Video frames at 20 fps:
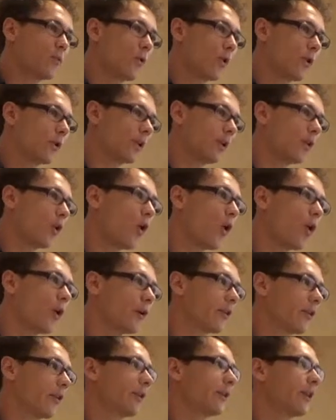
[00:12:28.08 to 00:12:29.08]
working
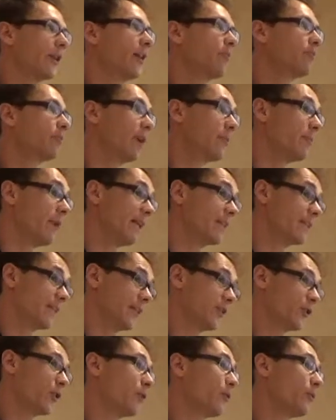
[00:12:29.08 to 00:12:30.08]
hard on
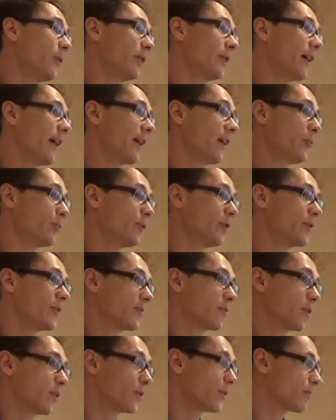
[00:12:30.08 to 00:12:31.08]
implementing the UN guiding
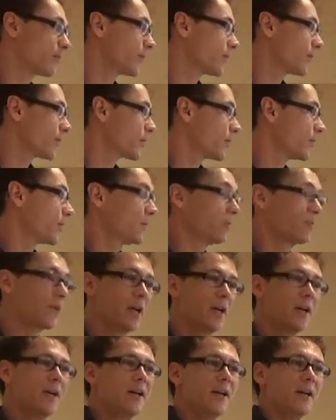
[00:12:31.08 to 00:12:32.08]
principles. So,
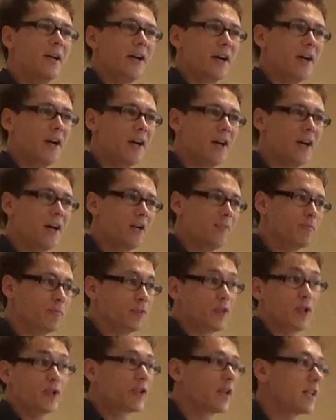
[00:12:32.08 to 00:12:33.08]

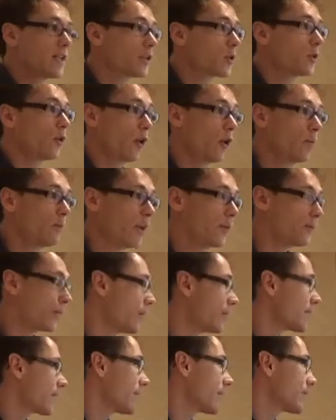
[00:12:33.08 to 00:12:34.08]
such as Colombia, for
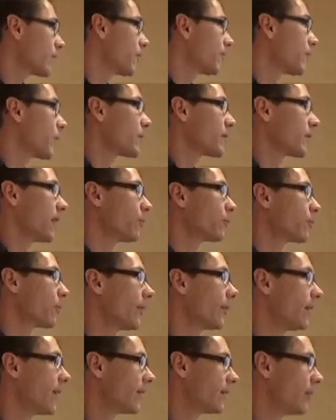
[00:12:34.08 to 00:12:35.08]
instance, the first
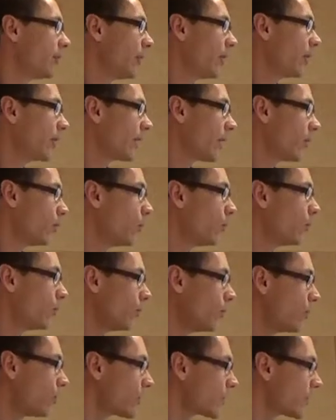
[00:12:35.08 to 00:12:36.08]
country in Latin America
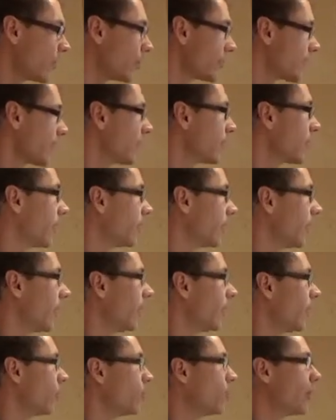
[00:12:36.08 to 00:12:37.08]
who started
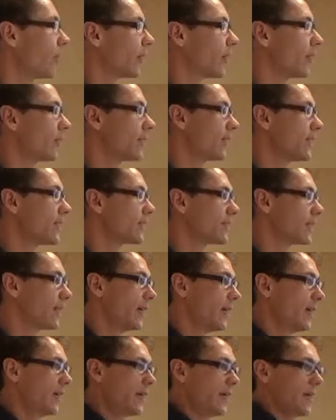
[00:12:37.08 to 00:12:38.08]
working on this.
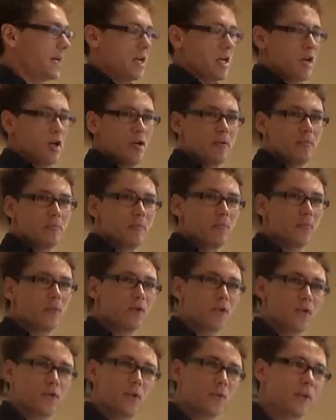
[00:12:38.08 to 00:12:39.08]

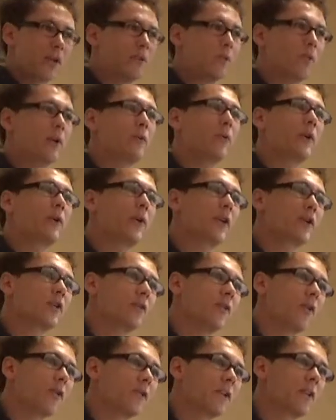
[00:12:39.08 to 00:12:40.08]
So then we
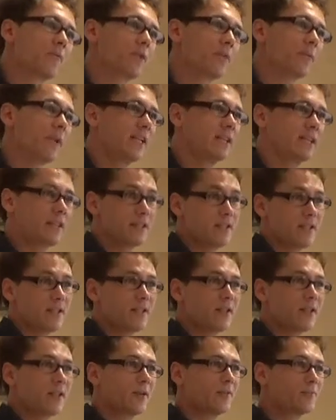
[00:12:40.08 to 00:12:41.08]
question ourselves a bit. Is
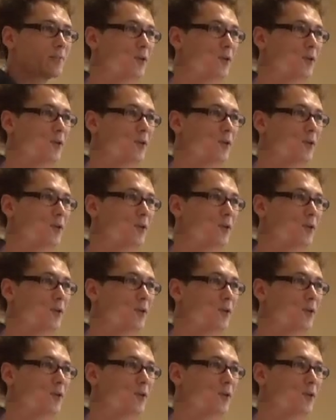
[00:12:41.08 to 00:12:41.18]
it